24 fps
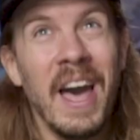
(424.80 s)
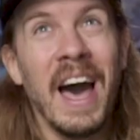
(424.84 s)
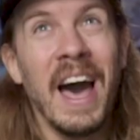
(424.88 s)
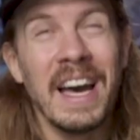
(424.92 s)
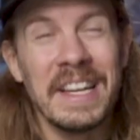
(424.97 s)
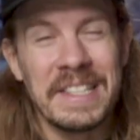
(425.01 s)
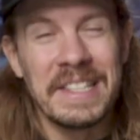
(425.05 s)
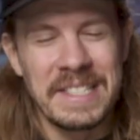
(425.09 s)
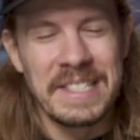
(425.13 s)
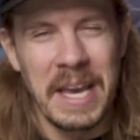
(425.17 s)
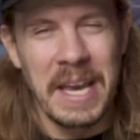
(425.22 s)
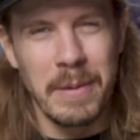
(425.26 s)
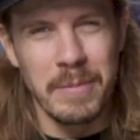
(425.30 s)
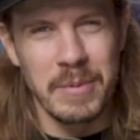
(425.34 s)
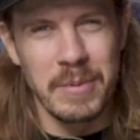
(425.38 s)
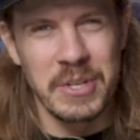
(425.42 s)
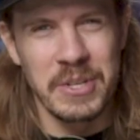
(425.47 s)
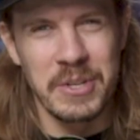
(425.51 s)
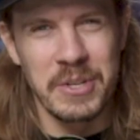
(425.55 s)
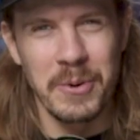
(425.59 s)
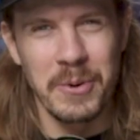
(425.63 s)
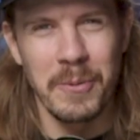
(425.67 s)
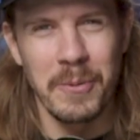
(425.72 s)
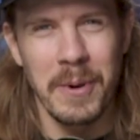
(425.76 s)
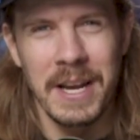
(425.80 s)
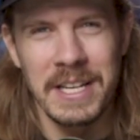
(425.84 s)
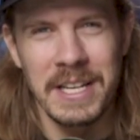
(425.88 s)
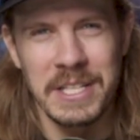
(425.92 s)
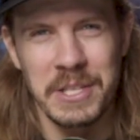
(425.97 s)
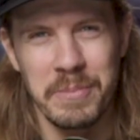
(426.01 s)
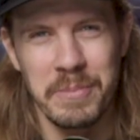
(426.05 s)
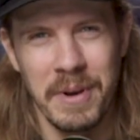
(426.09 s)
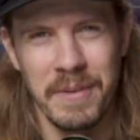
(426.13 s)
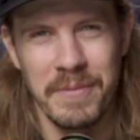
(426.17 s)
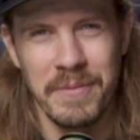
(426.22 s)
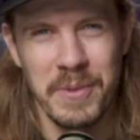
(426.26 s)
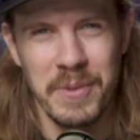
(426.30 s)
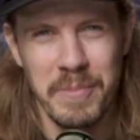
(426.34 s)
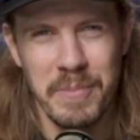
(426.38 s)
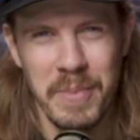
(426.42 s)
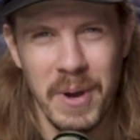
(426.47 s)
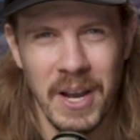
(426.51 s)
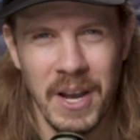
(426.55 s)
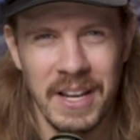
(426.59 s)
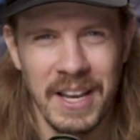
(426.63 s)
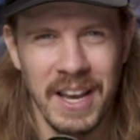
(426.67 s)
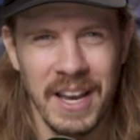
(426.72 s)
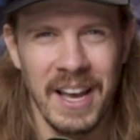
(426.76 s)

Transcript: attempts to rise above the muck,